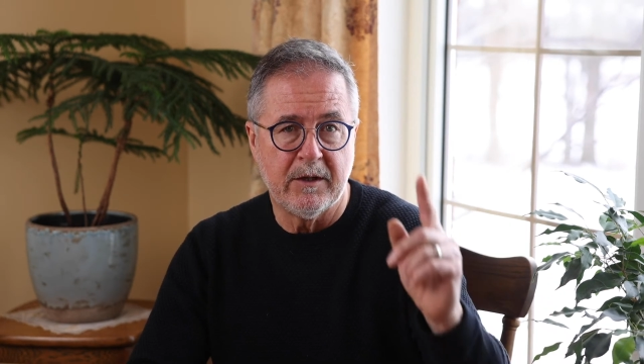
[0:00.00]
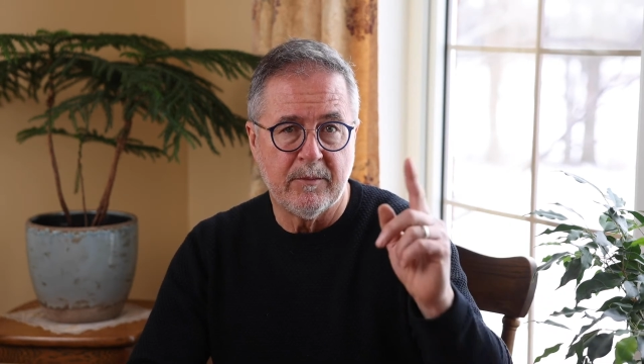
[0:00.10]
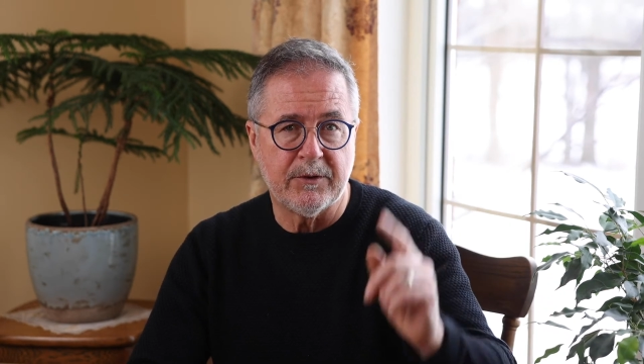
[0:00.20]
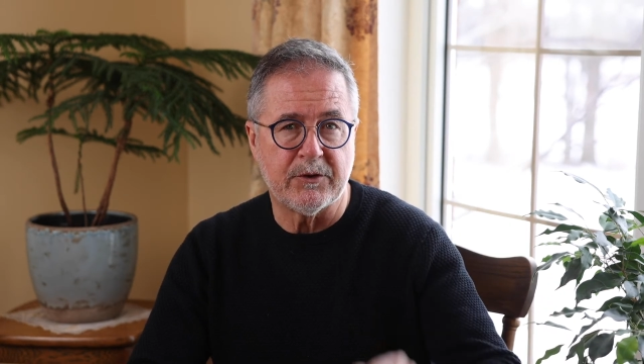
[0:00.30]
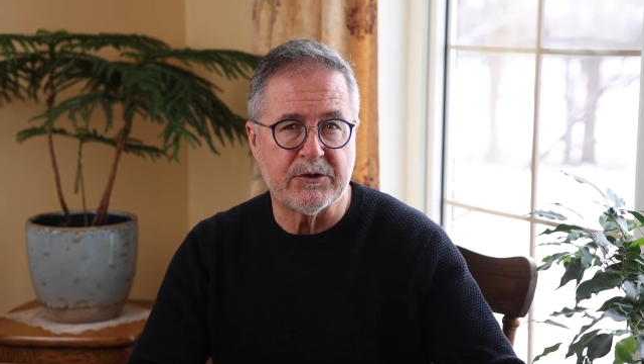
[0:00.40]

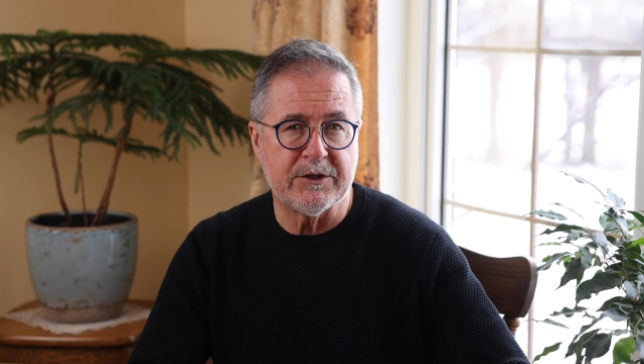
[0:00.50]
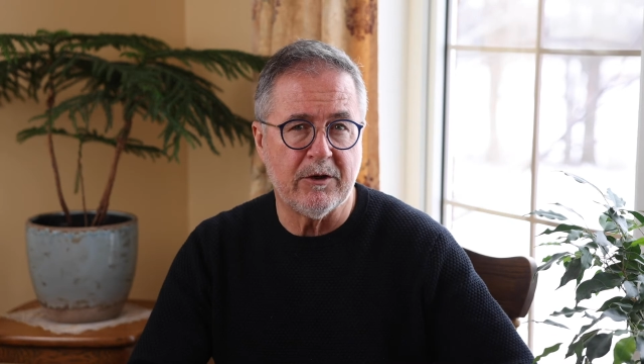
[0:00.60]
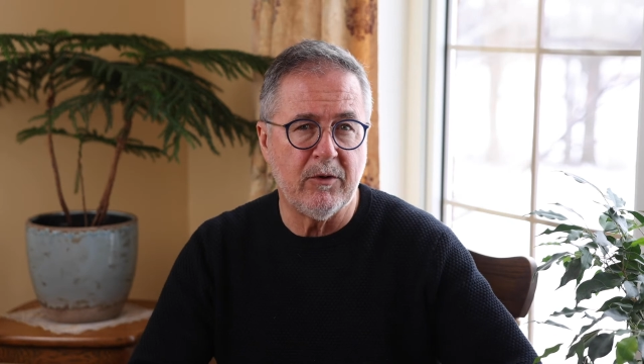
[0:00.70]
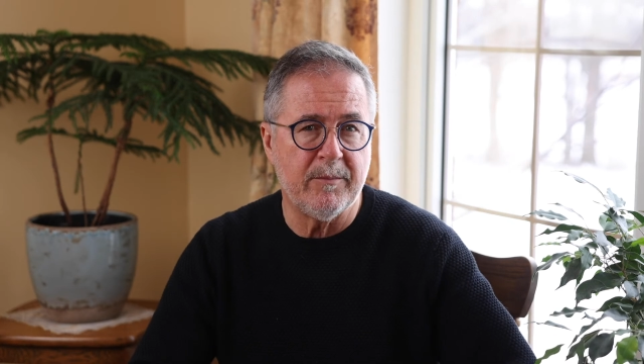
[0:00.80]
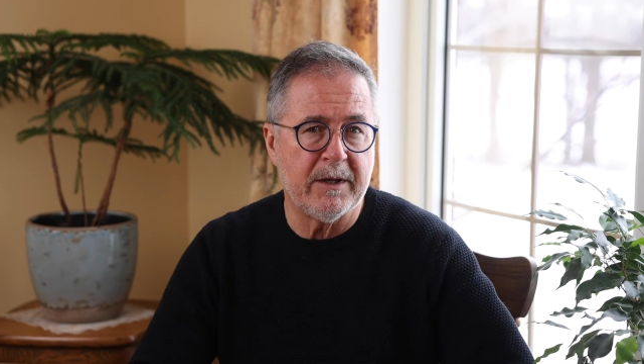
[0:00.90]
But there still
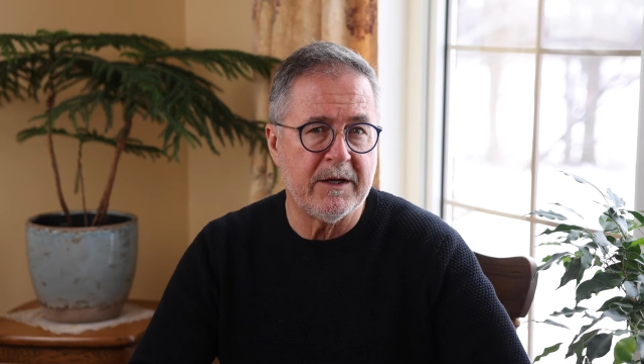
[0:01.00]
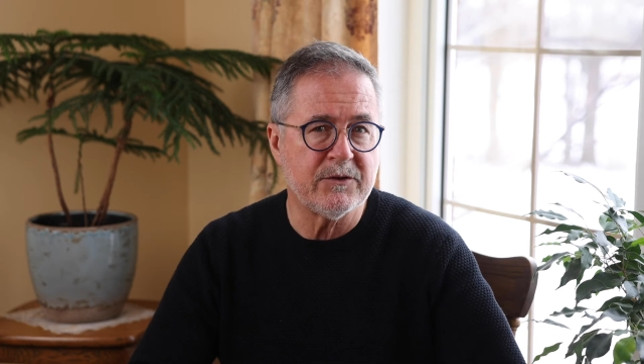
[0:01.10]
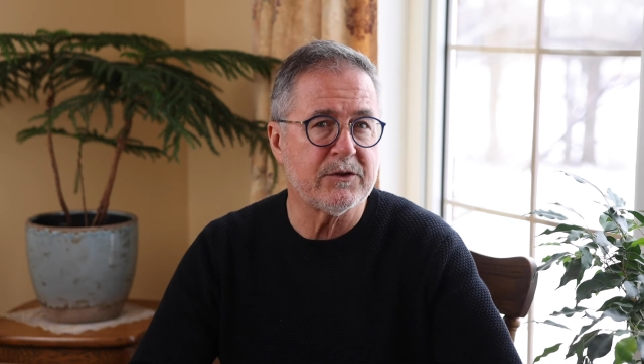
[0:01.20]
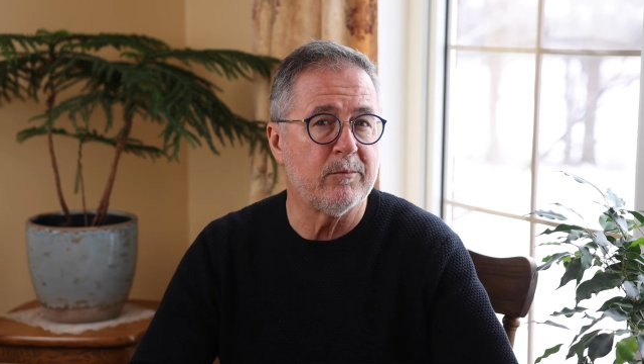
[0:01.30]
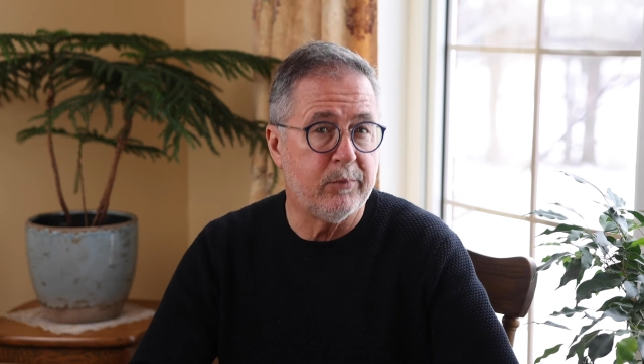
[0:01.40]
remain
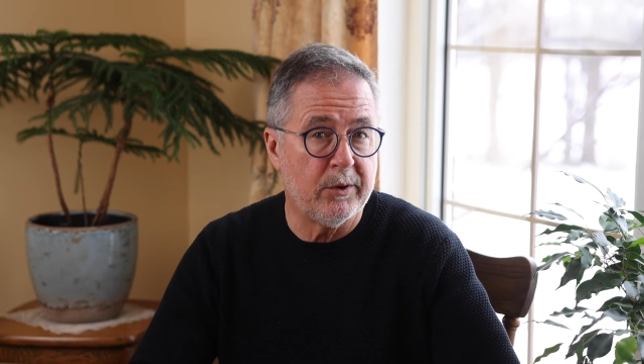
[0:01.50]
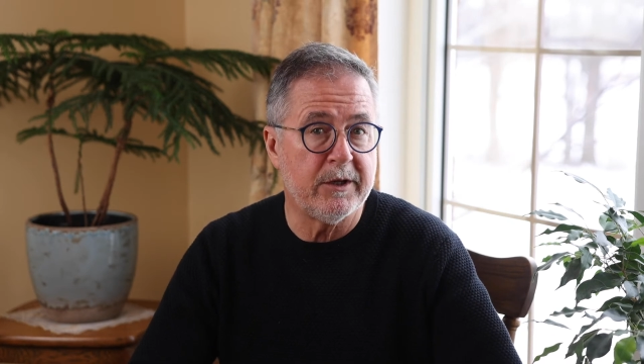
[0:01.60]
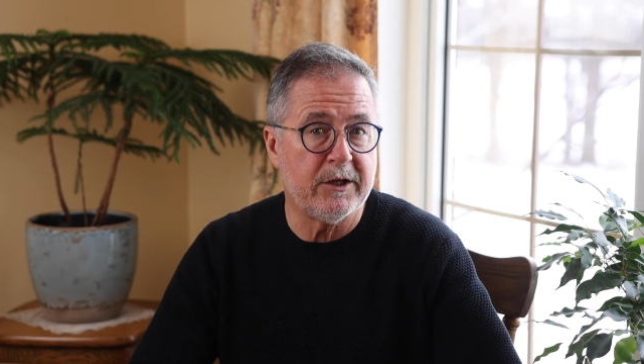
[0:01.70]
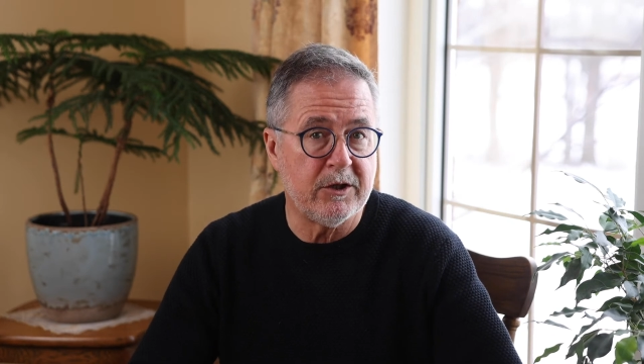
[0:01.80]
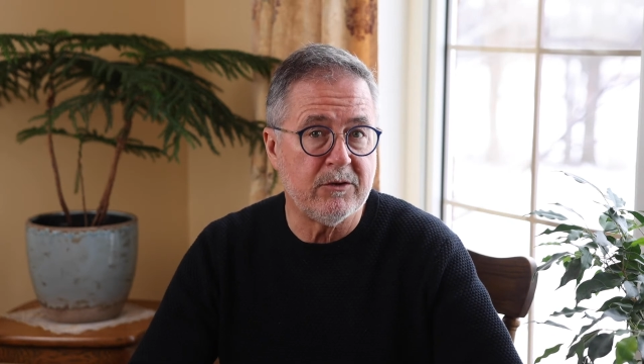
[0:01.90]
some
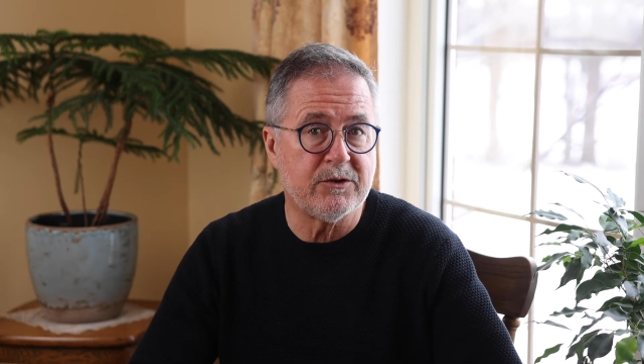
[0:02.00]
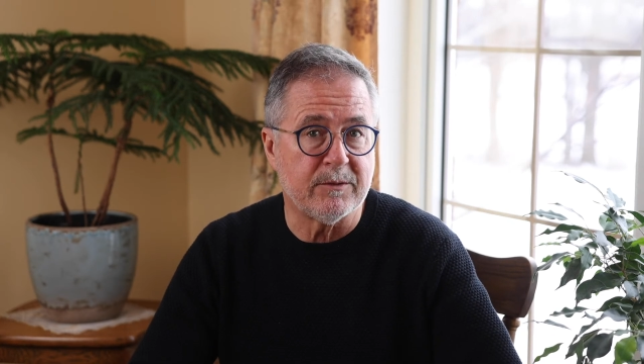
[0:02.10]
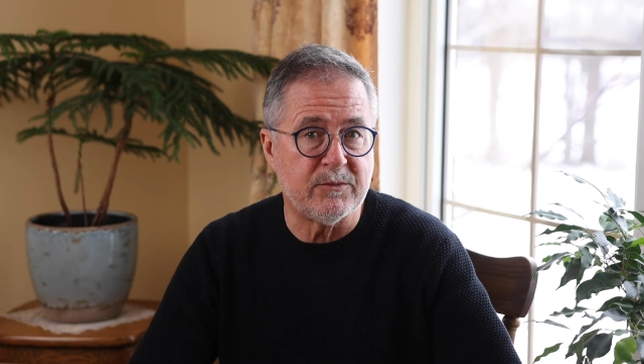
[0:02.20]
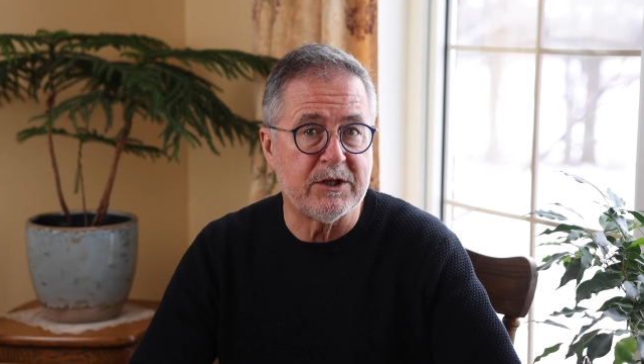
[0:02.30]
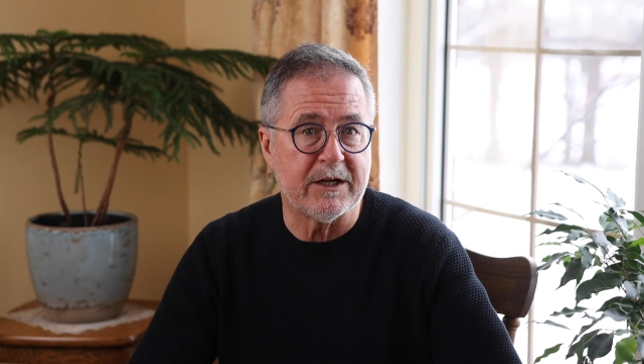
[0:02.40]
pretty huge
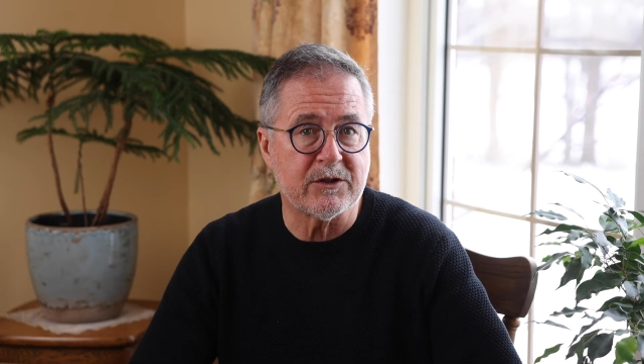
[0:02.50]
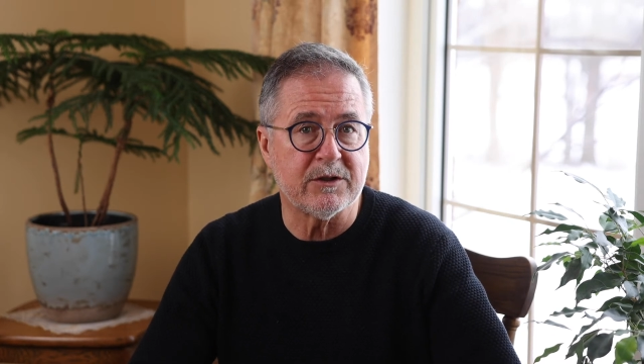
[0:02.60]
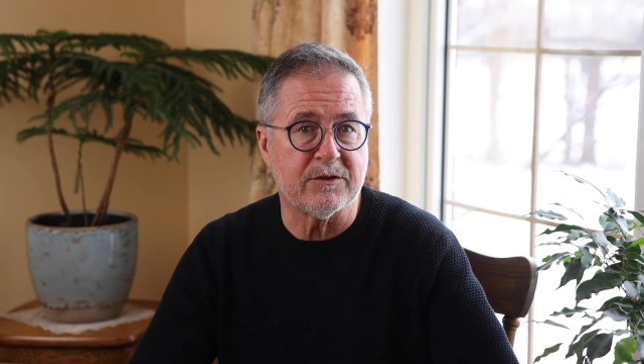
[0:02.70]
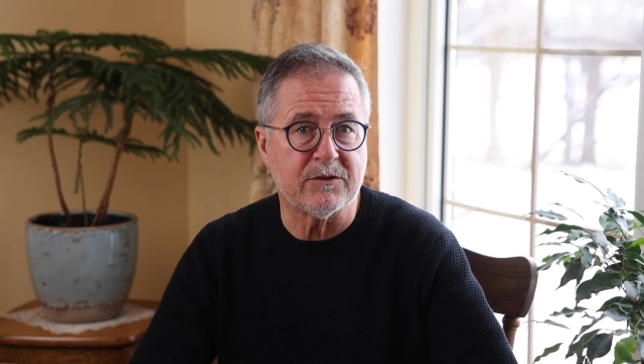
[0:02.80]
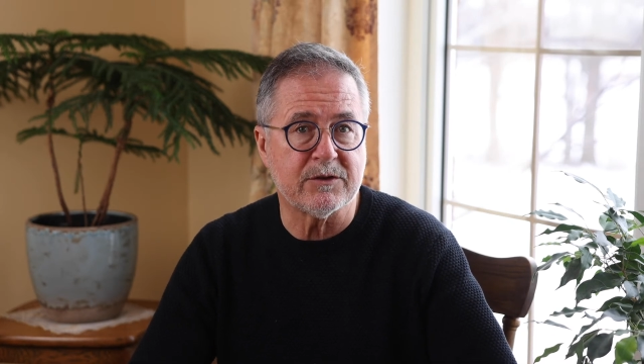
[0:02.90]

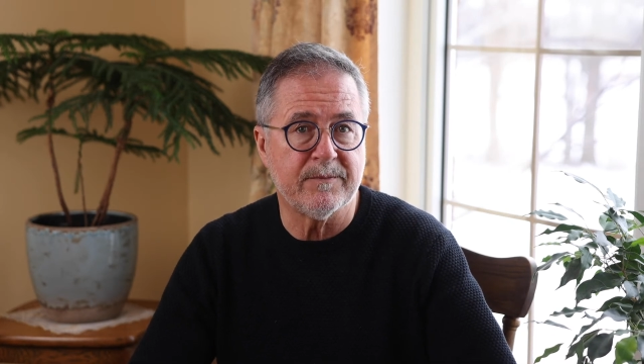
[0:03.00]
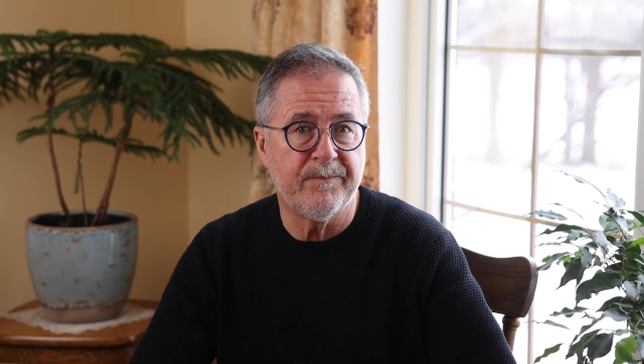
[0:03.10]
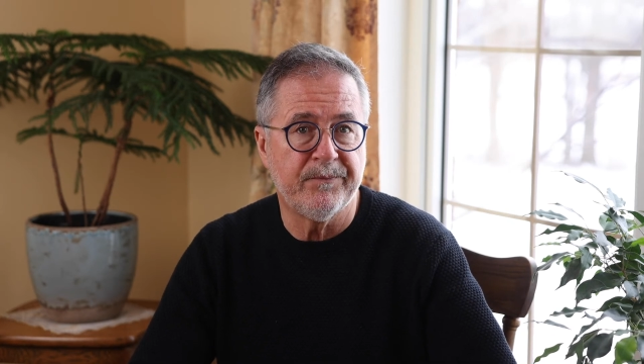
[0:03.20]
objections.